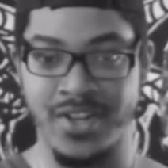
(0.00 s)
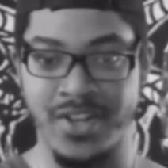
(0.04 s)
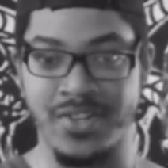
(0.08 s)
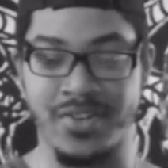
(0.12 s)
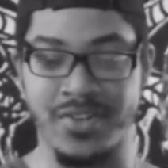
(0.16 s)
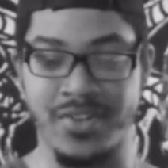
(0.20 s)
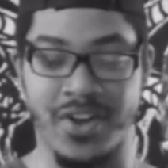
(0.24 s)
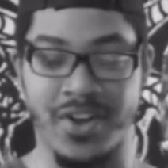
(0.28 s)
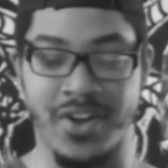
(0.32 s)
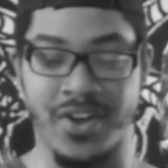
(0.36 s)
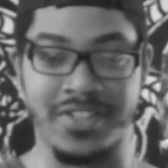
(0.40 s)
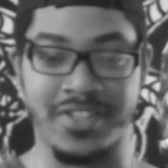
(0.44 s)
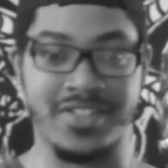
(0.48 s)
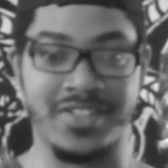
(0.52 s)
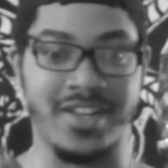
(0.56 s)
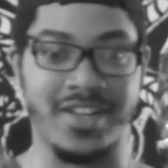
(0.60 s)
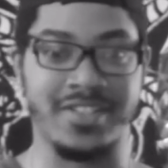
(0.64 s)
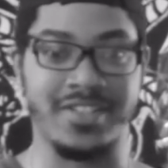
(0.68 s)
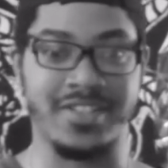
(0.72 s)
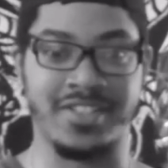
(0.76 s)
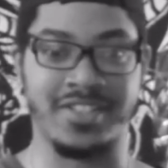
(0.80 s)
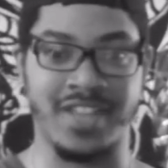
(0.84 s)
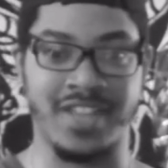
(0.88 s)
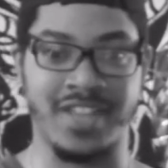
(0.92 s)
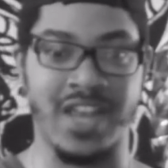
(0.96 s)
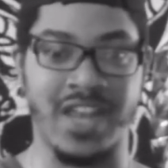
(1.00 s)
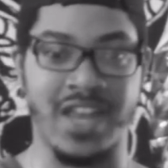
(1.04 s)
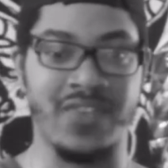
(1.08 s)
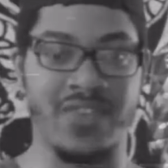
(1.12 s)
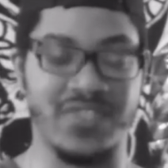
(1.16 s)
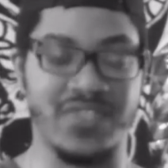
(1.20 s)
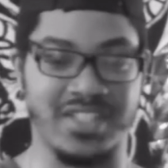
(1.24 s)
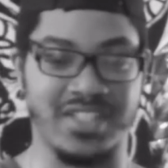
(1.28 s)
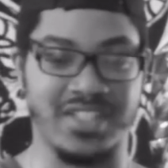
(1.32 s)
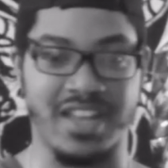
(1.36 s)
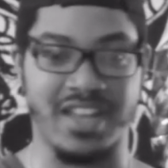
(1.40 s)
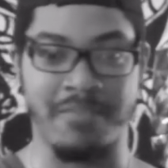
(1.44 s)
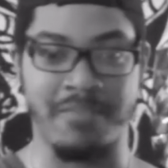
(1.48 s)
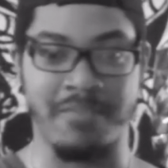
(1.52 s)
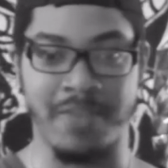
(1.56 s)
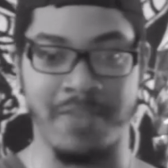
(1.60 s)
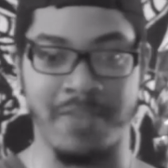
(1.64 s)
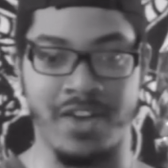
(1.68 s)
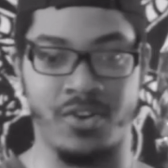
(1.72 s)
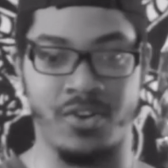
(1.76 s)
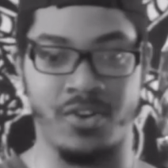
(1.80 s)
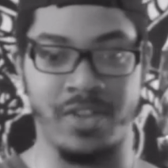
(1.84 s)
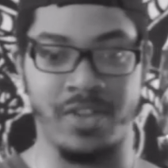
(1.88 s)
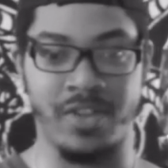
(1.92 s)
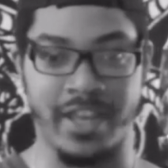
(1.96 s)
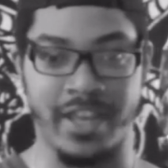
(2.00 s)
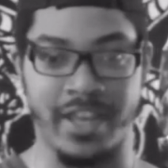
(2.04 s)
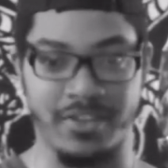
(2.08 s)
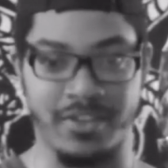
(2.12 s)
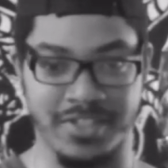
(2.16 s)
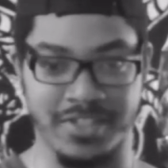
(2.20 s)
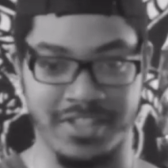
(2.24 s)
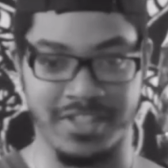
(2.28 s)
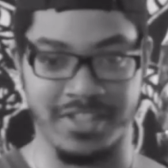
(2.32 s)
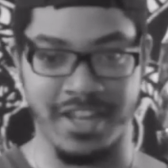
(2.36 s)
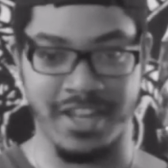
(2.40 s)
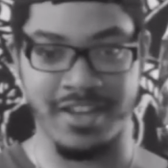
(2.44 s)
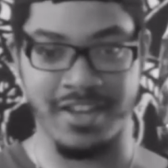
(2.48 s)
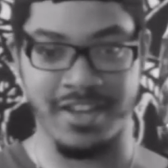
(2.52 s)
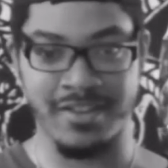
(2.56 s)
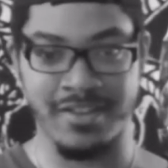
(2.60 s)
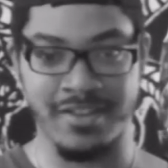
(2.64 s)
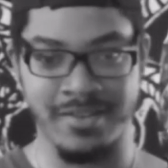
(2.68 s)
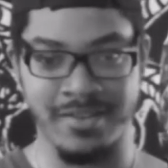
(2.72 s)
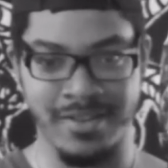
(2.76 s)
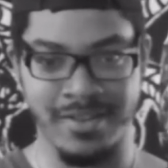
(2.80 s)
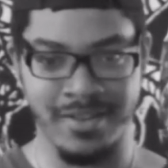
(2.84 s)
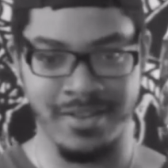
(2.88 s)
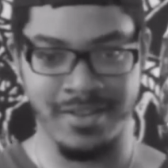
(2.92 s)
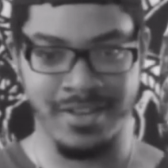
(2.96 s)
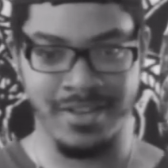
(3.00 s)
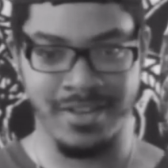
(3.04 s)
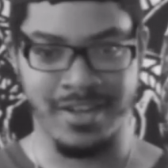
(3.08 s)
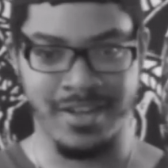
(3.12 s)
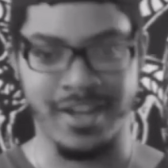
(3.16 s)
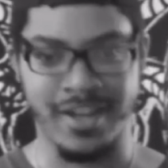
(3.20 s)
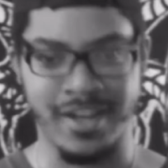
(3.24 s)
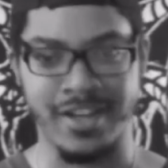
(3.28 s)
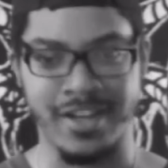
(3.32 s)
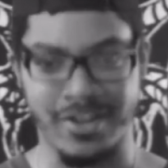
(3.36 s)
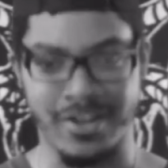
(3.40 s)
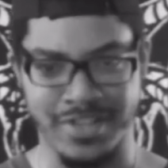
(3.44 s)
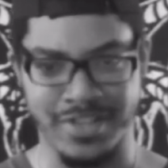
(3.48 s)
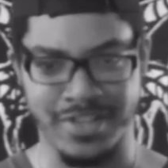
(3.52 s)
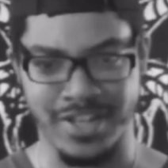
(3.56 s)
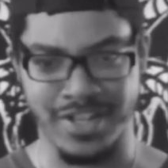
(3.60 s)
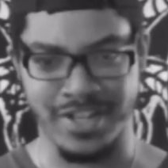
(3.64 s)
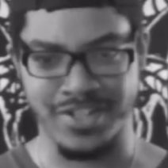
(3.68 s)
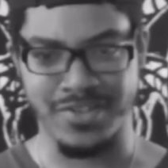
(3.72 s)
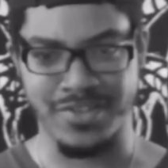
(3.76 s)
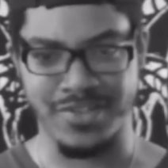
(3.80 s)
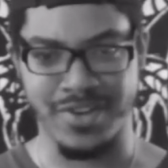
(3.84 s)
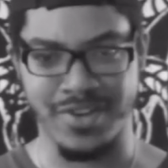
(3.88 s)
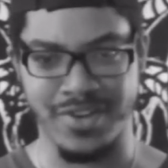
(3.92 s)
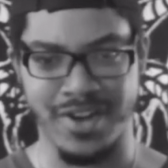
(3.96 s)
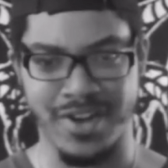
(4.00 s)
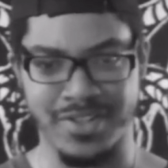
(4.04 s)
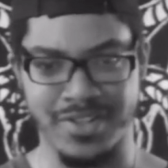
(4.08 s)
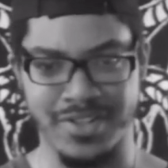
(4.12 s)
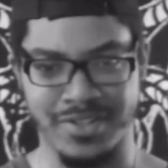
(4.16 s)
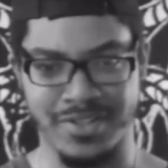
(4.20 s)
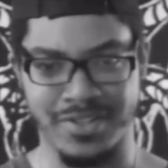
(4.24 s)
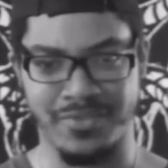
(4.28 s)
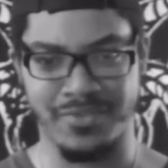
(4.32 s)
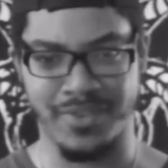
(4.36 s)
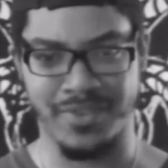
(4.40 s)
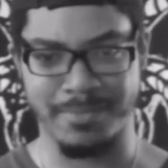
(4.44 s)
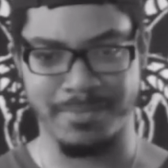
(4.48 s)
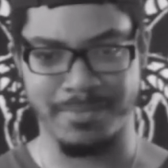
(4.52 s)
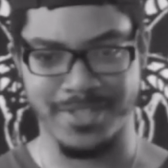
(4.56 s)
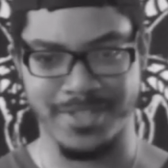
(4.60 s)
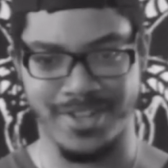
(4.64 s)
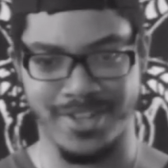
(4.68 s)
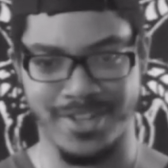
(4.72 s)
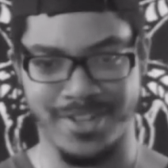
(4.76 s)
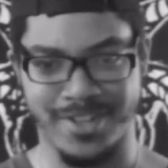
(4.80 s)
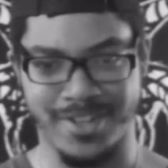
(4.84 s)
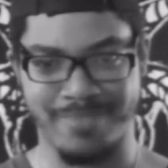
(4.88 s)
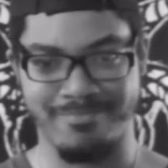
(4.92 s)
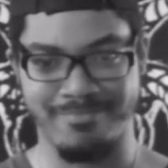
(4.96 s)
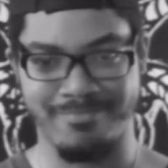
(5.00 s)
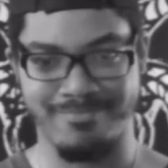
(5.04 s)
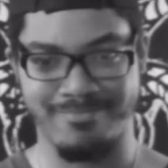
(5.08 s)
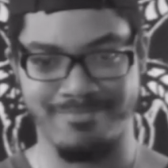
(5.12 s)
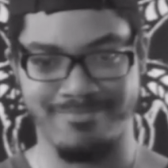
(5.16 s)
You guys stay safe, stay metal, hail Satan, and I'll catch you guys on the flip side.